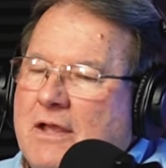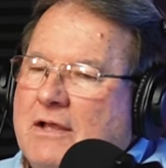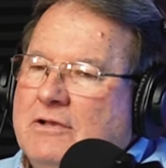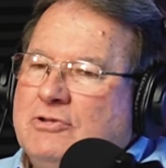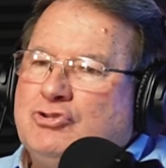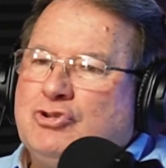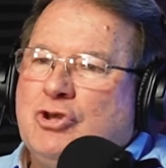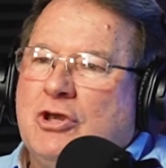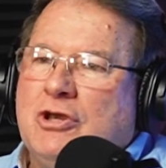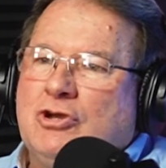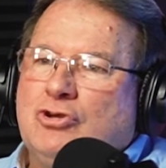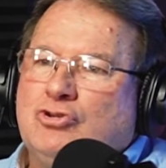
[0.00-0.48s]

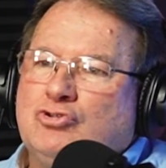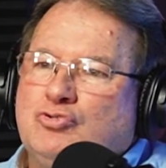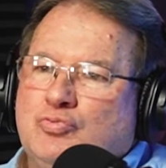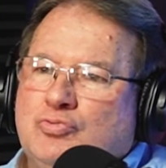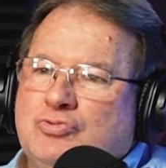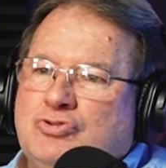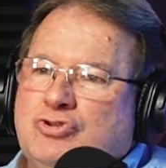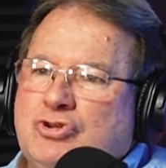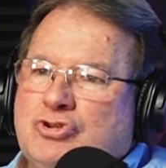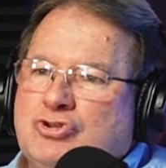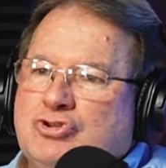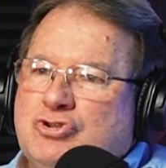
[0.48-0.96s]
sales
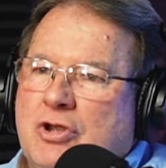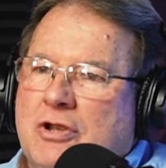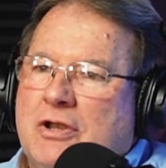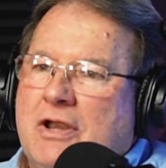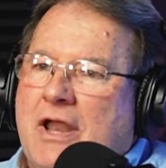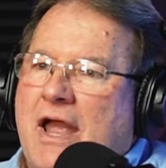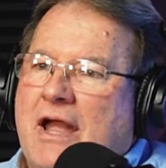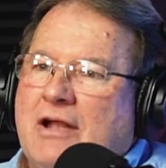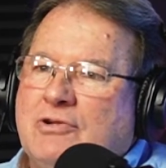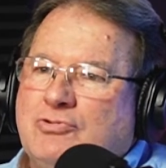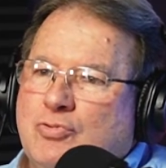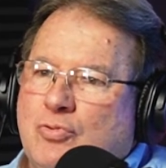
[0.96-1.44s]
was just a
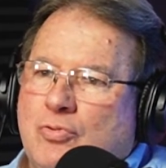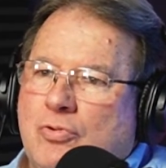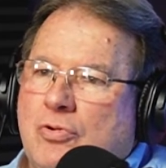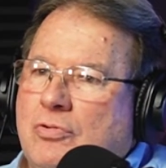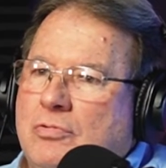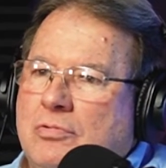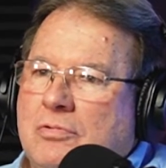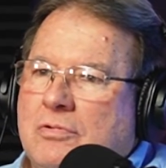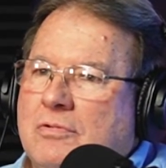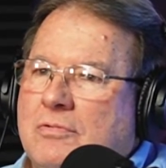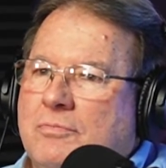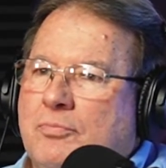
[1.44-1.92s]
natural
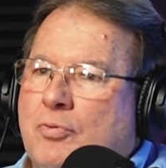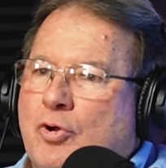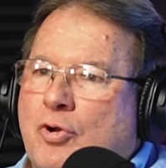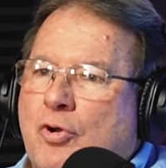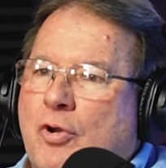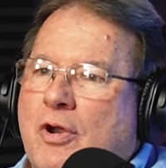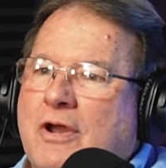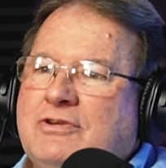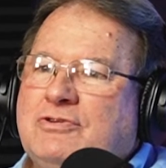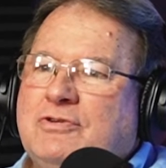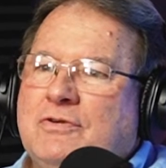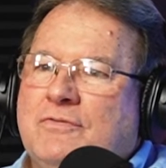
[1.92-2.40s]

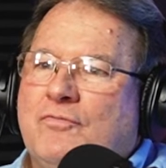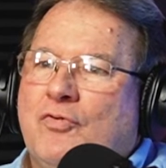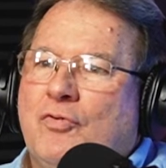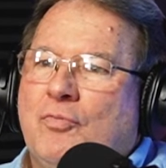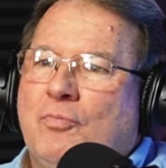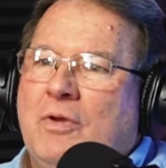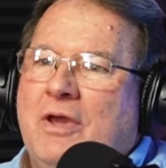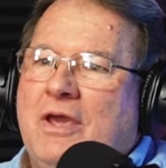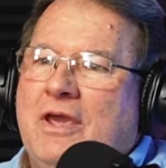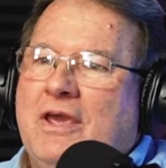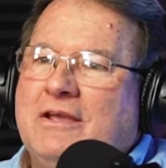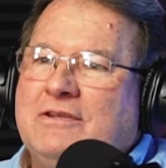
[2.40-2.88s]
progression for
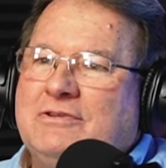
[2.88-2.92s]
me.